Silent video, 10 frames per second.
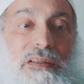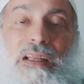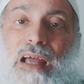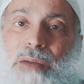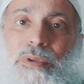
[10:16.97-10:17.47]

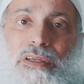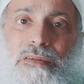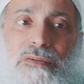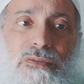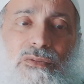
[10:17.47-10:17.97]
They're
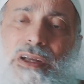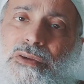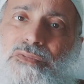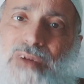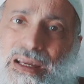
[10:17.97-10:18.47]
happy. What are
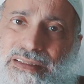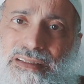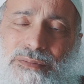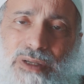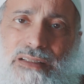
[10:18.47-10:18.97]
you
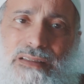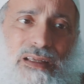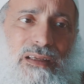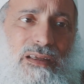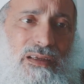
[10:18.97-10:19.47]
fighting about?
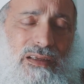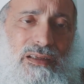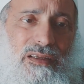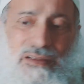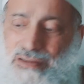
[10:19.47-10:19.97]

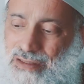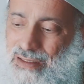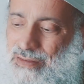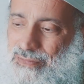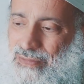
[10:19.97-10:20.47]
You
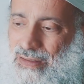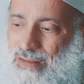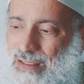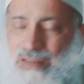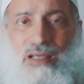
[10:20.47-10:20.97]
see,
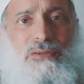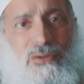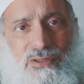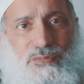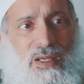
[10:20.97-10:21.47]
Allah
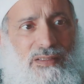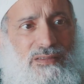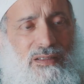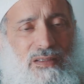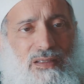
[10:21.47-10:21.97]
knows
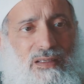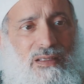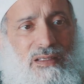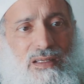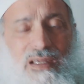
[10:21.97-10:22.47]
best.
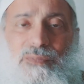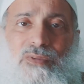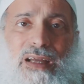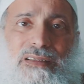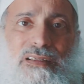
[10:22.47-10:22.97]
Keep
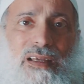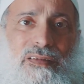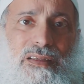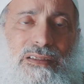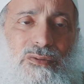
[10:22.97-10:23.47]
fighting
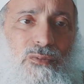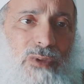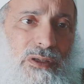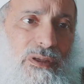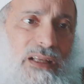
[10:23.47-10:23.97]
like this.
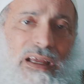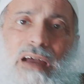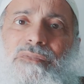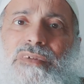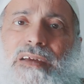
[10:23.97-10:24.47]
What are you going to
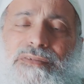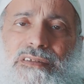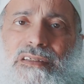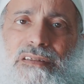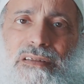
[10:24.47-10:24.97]
have
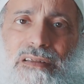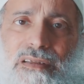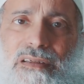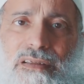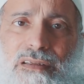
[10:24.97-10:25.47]
left
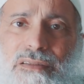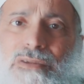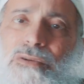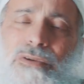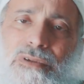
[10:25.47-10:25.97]

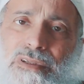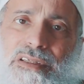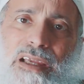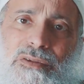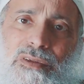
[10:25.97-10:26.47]
to
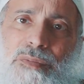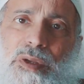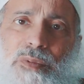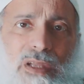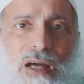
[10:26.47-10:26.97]
say to the
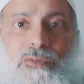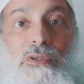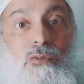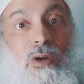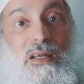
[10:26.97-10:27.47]
people,
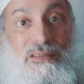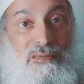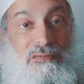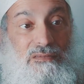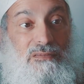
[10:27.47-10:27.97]
we
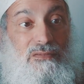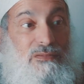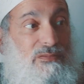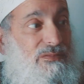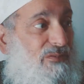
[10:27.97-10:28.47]
won?
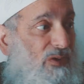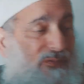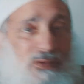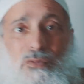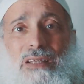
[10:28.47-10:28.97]

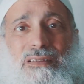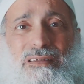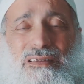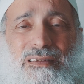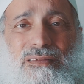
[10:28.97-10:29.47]
Over what?
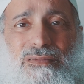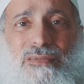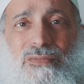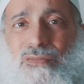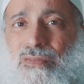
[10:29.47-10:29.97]

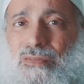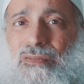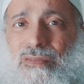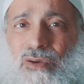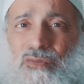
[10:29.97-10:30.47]

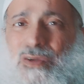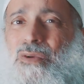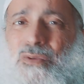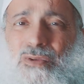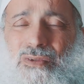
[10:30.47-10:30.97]

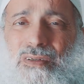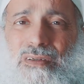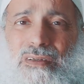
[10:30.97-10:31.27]
Over who?